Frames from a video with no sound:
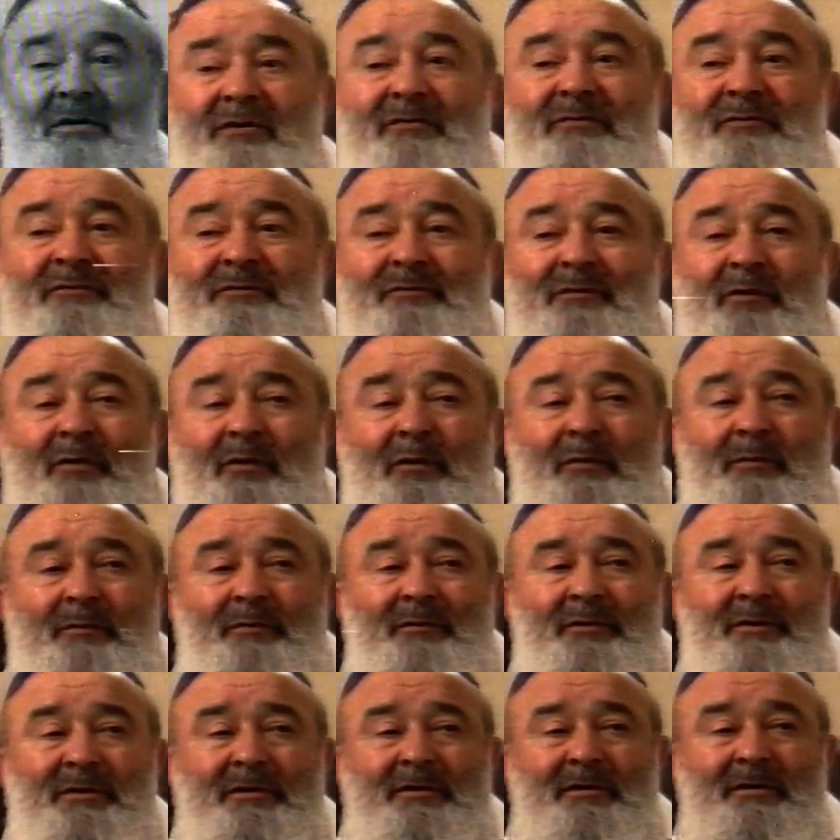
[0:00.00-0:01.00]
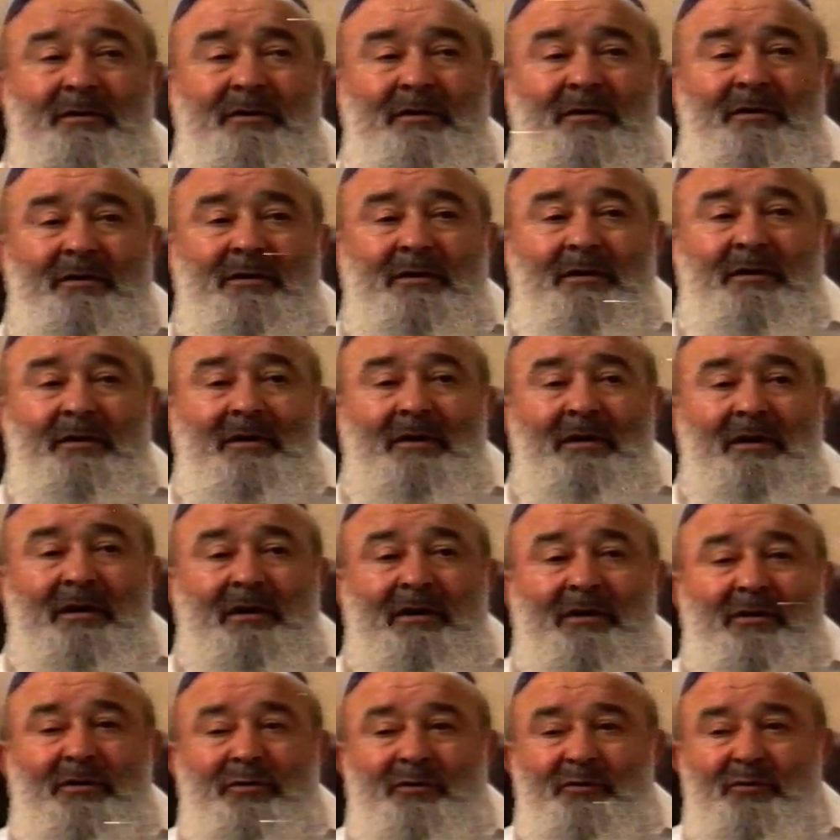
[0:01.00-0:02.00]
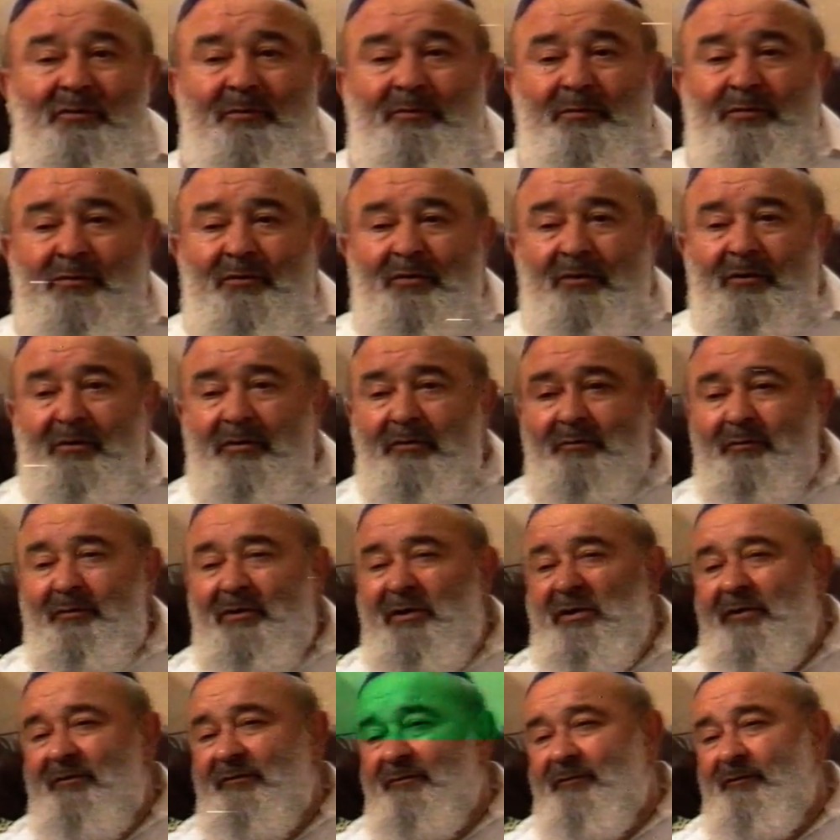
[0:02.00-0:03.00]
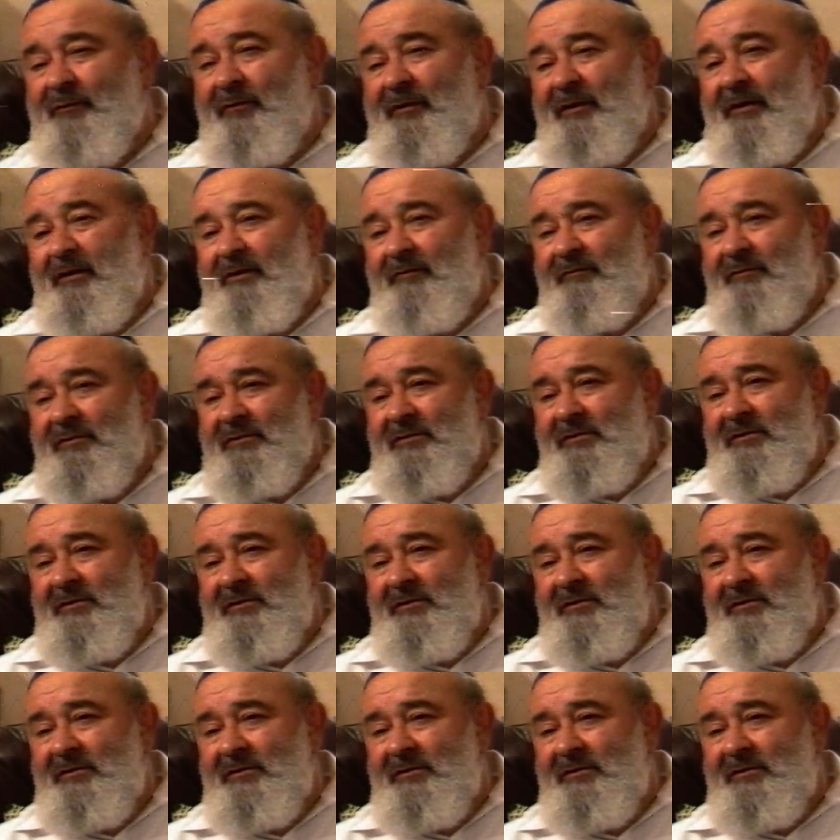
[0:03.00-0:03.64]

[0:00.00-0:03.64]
formed a group called MIEFOE, which